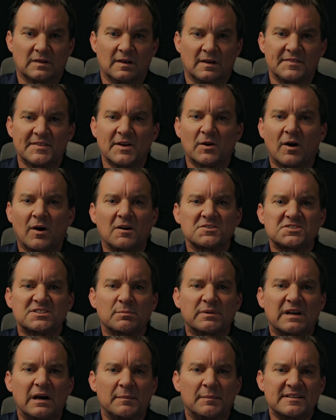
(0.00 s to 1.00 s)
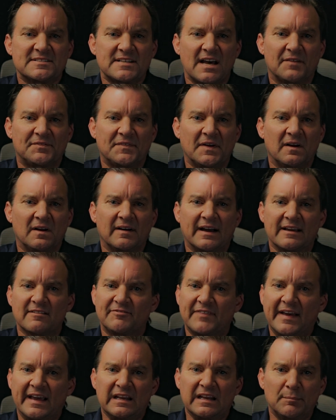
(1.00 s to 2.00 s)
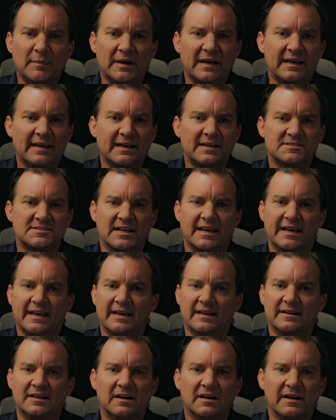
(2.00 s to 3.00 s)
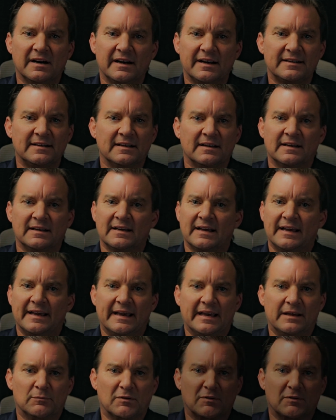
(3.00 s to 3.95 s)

There are some companies out there like Fannie Mae's and HUD and